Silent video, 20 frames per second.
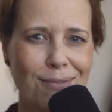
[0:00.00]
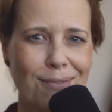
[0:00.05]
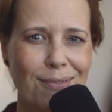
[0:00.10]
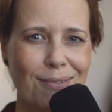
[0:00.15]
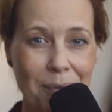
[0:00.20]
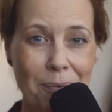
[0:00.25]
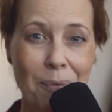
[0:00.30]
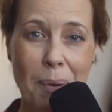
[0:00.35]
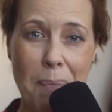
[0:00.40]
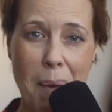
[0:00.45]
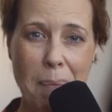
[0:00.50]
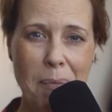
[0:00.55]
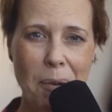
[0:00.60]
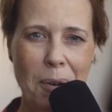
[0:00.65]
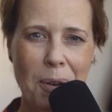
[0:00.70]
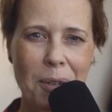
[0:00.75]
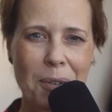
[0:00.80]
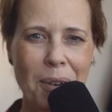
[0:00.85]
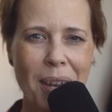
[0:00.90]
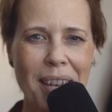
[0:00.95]
Remember,
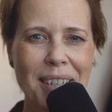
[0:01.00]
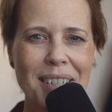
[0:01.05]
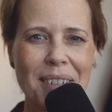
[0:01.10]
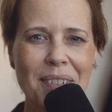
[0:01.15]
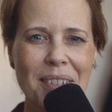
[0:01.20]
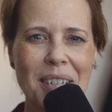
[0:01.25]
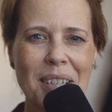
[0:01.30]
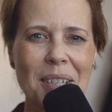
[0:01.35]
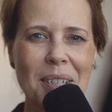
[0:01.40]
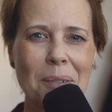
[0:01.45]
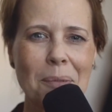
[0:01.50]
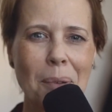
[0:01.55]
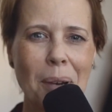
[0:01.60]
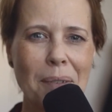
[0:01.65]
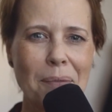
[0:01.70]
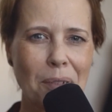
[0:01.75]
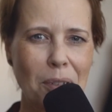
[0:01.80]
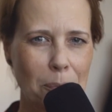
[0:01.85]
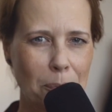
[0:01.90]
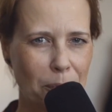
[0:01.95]
creativity doesn't wait
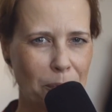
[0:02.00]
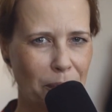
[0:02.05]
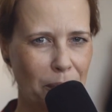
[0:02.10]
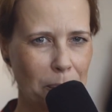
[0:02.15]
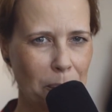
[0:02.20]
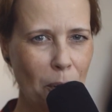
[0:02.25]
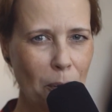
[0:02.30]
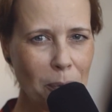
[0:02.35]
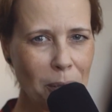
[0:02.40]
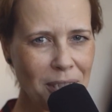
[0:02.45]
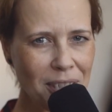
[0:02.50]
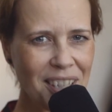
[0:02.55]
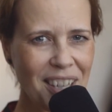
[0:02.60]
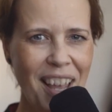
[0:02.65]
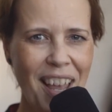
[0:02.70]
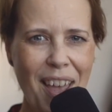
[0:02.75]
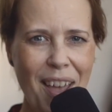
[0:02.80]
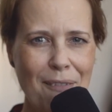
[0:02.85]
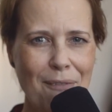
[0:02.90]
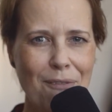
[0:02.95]
for the perfect moment.
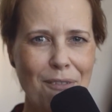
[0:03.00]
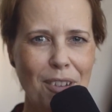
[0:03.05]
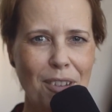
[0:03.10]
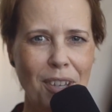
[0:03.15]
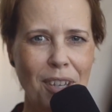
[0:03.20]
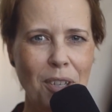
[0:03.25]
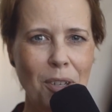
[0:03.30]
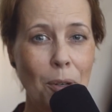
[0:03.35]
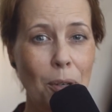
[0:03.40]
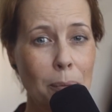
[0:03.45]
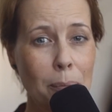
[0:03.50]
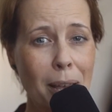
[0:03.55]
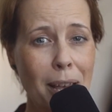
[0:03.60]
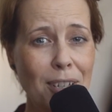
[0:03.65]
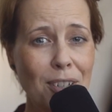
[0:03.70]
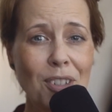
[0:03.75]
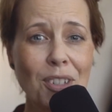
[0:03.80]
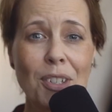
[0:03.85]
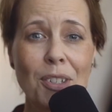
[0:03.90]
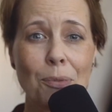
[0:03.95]
Everything you can
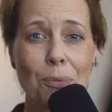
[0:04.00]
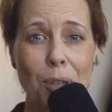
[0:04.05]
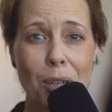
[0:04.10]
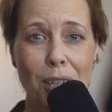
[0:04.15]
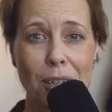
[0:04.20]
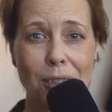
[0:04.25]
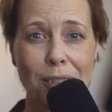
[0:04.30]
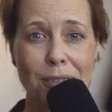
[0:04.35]
imagine is real.